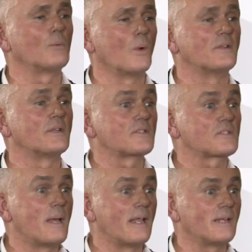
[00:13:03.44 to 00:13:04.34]
wanted to
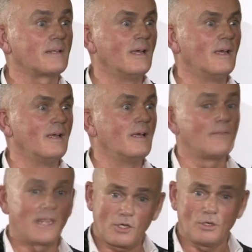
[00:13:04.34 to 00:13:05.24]
smell it,
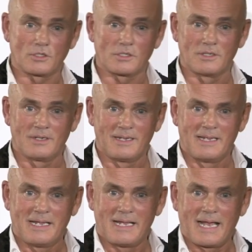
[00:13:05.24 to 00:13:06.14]
they could.
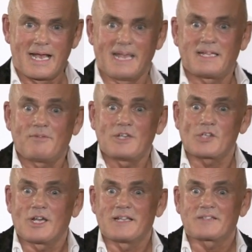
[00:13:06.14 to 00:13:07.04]
And every
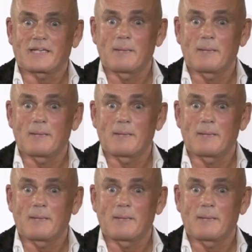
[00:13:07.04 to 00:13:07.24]
journalist that came,